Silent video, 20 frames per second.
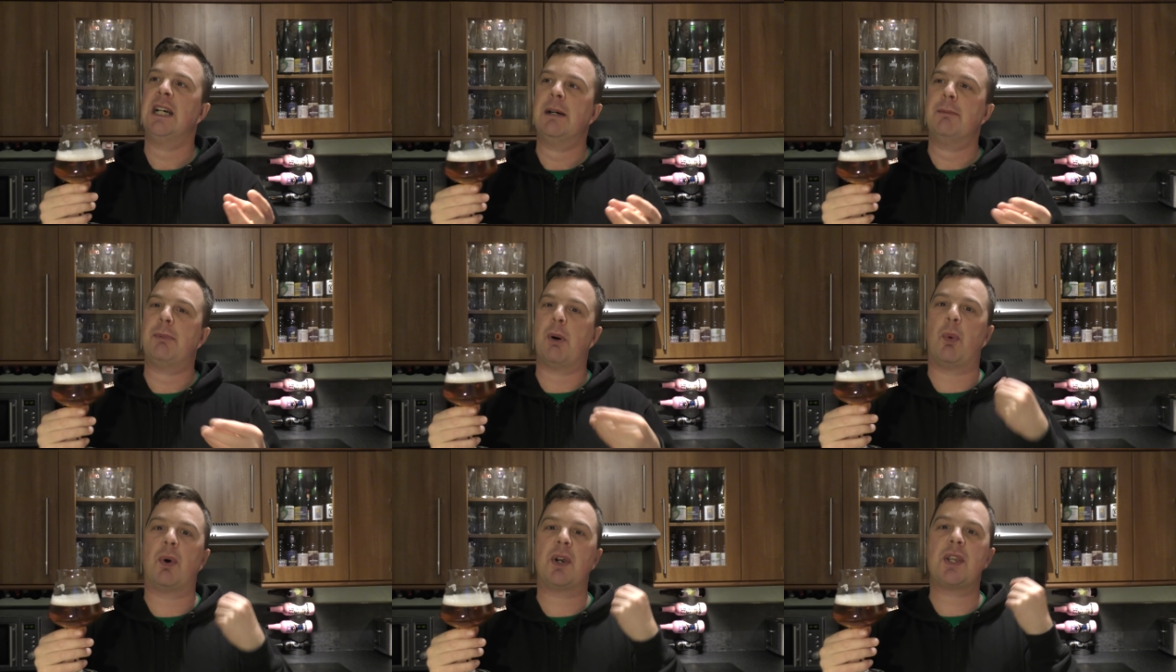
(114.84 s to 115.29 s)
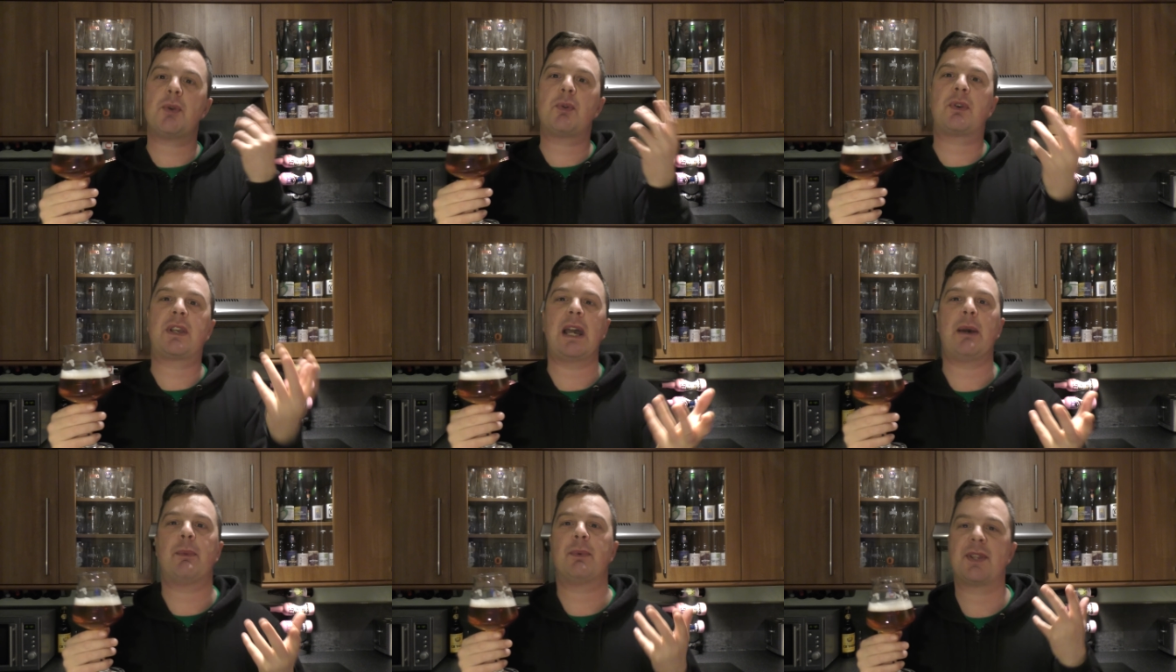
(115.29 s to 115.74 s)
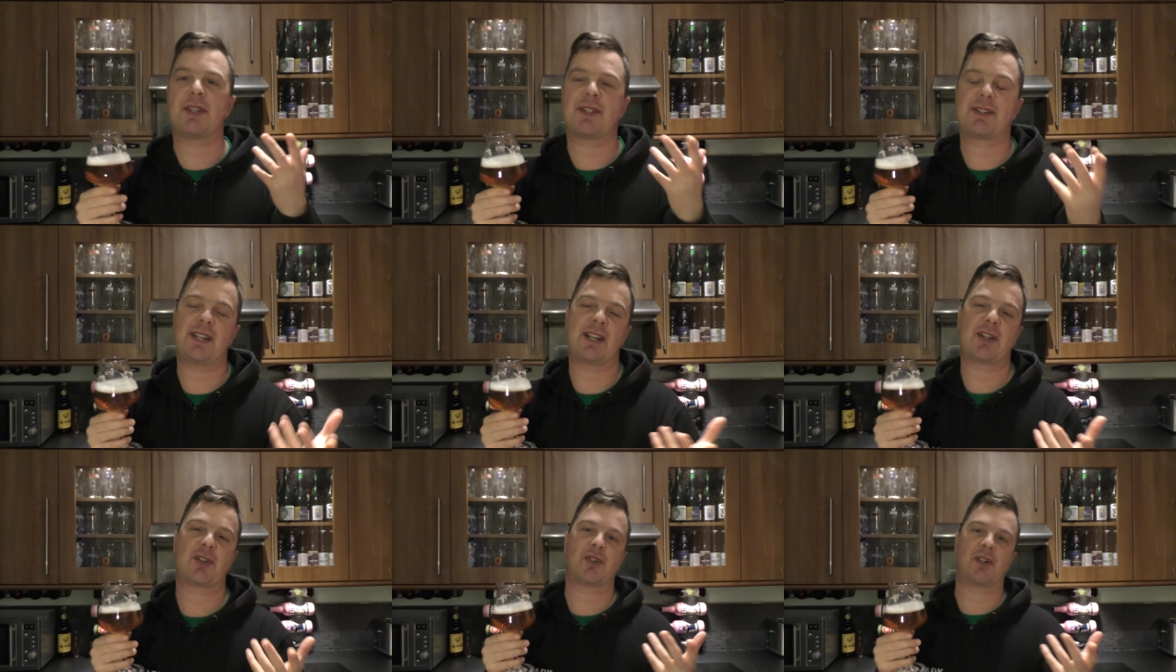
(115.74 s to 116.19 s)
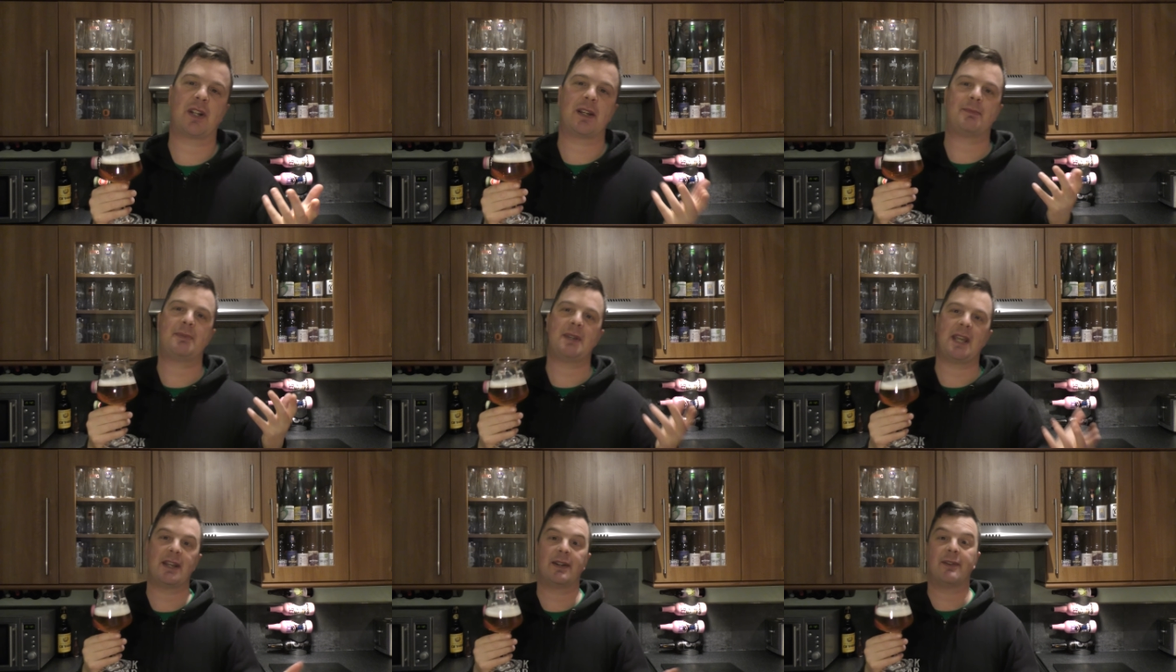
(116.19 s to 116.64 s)
But what you get with the Session I
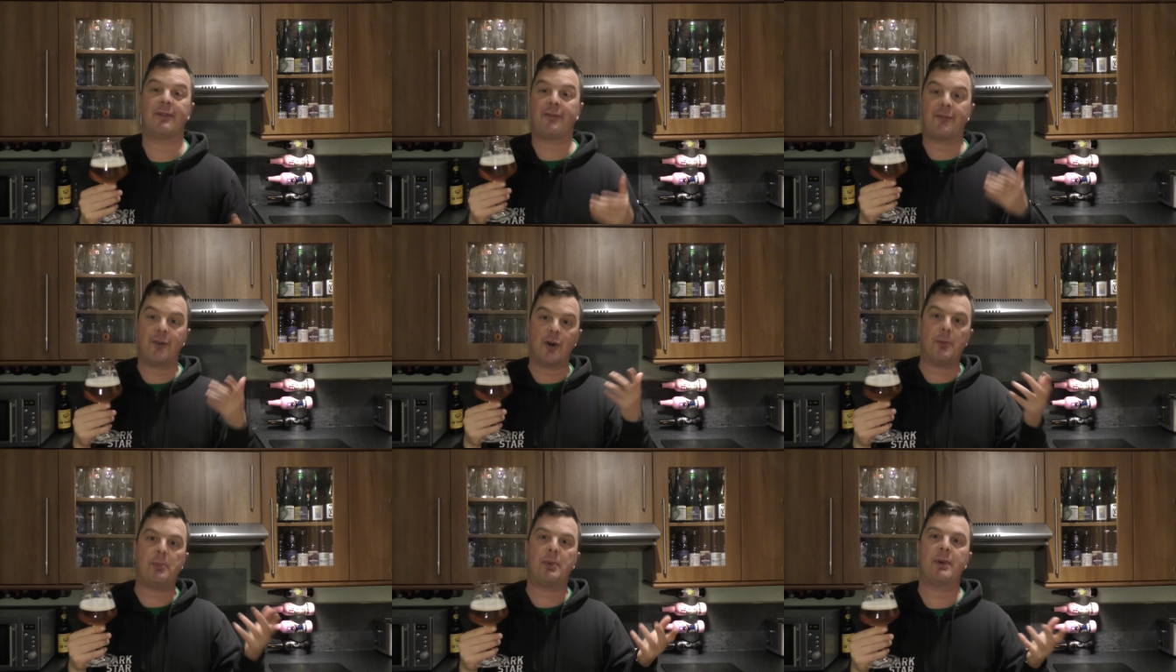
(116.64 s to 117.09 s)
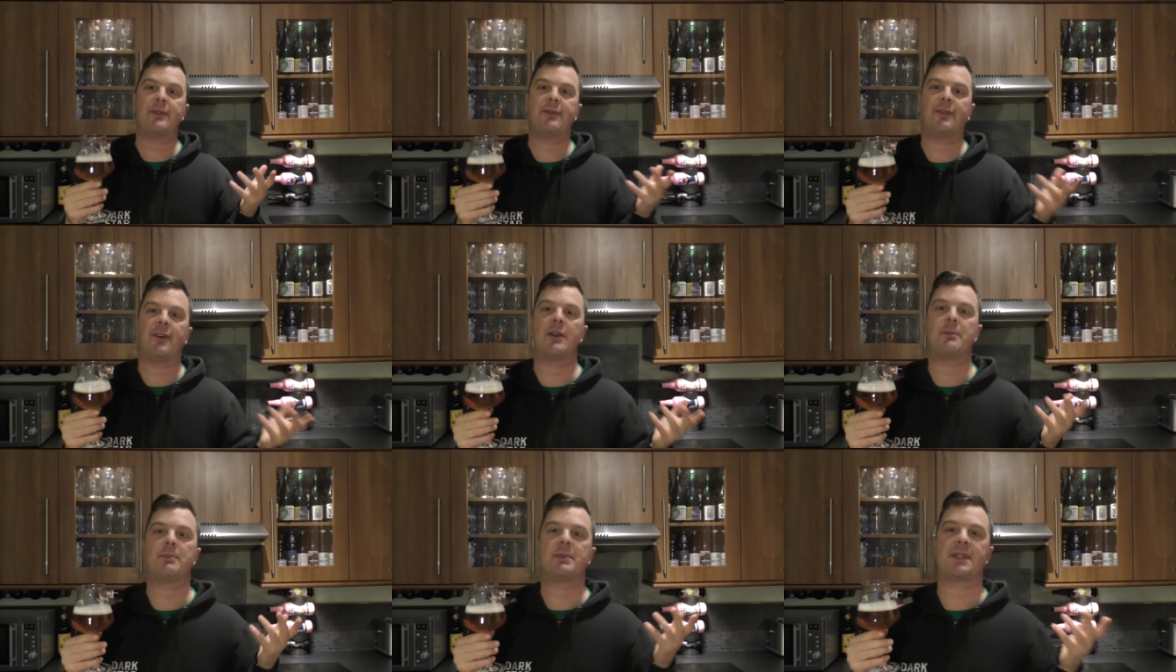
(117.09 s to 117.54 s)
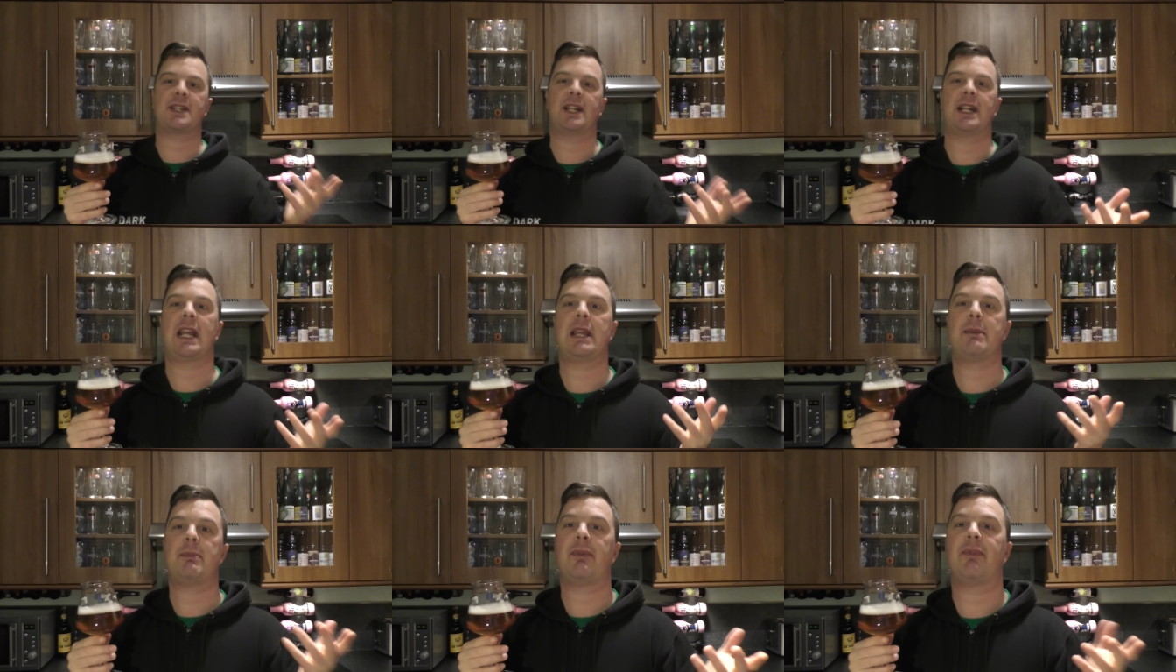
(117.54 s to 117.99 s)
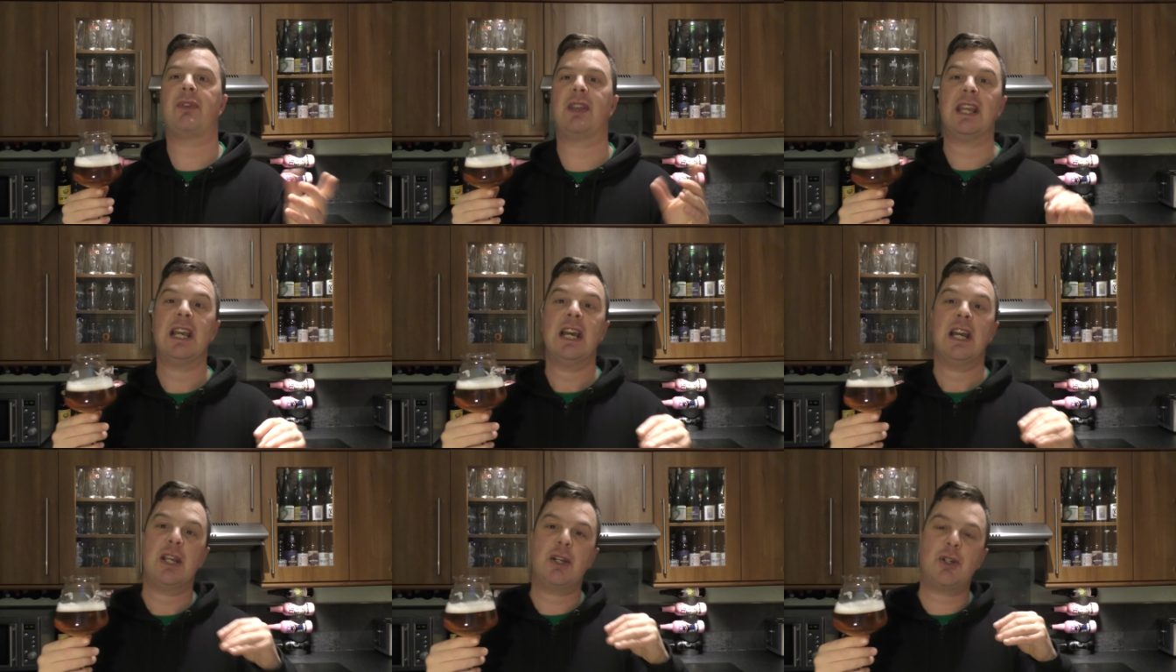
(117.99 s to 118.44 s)
P A, and at four point five percent A B
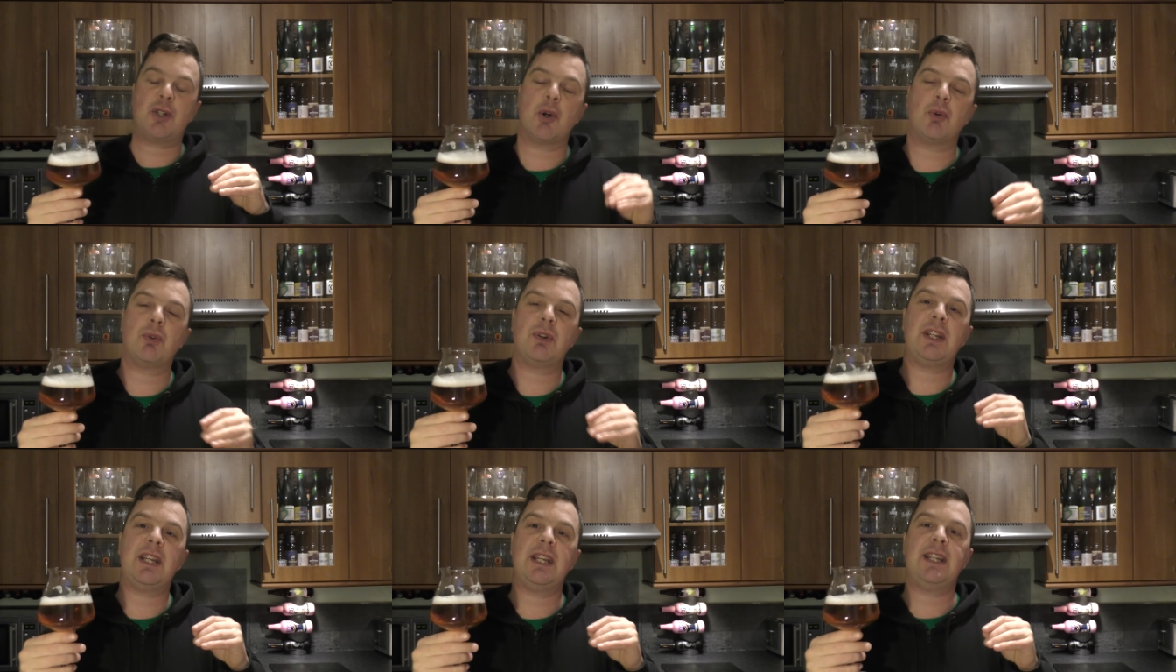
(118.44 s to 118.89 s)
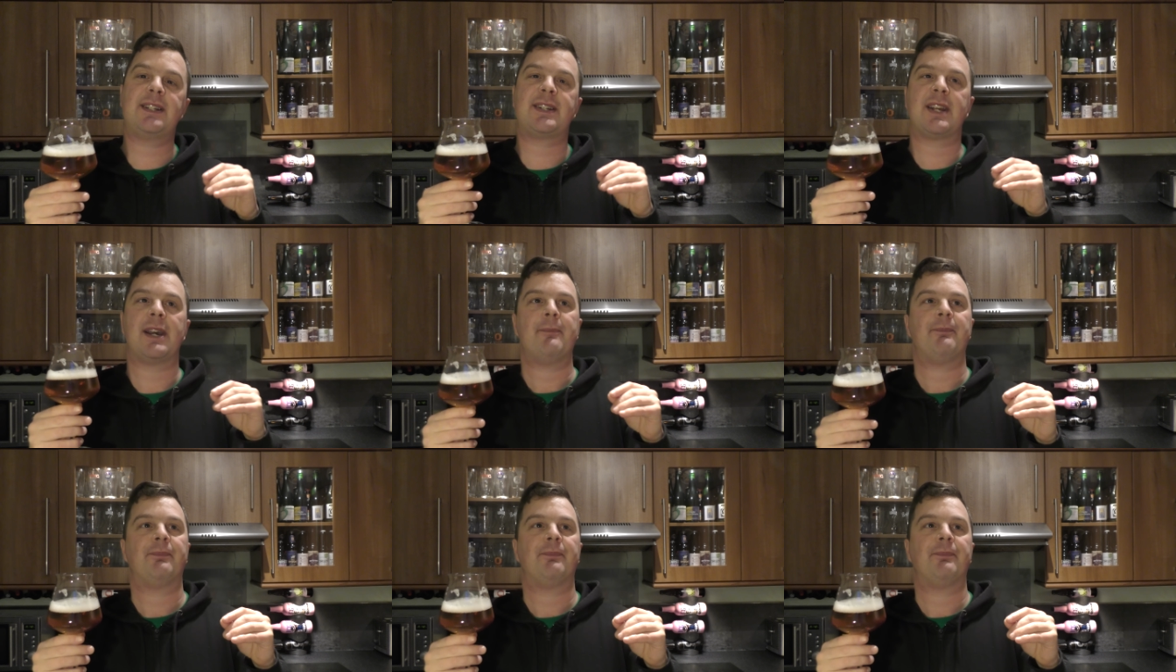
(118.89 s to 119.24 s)
V, you don't need